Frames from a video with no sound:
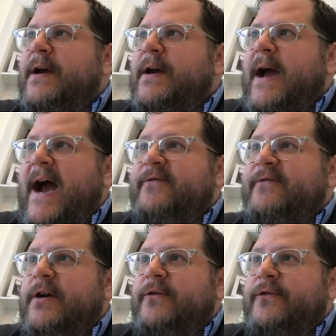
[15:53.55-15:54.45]

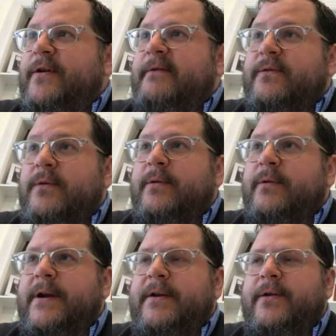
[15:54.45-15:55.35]
after our service? What are we
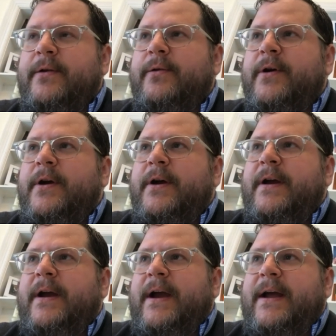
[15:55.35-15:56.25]
going to do?
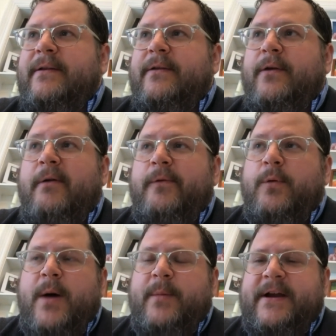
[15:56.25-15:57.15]
And the
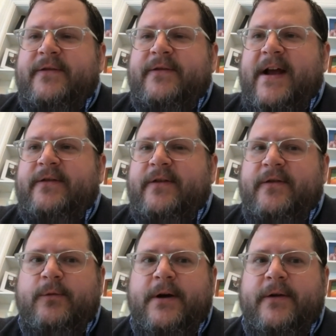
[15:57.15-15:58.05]
overwhelming
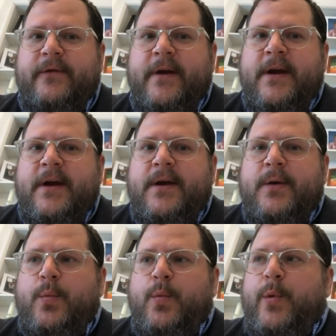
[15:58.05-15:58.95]
consensus was
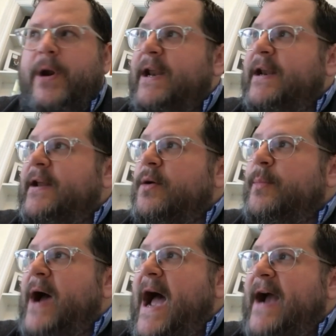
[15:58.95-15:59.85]
we need to go
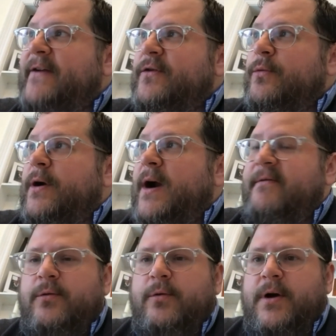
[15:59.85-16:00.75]
back to
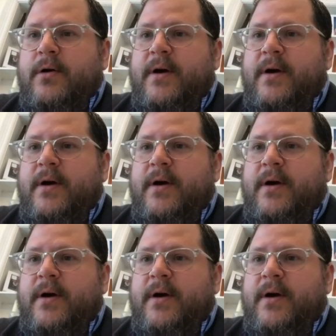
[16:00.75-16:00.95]
wherever we're going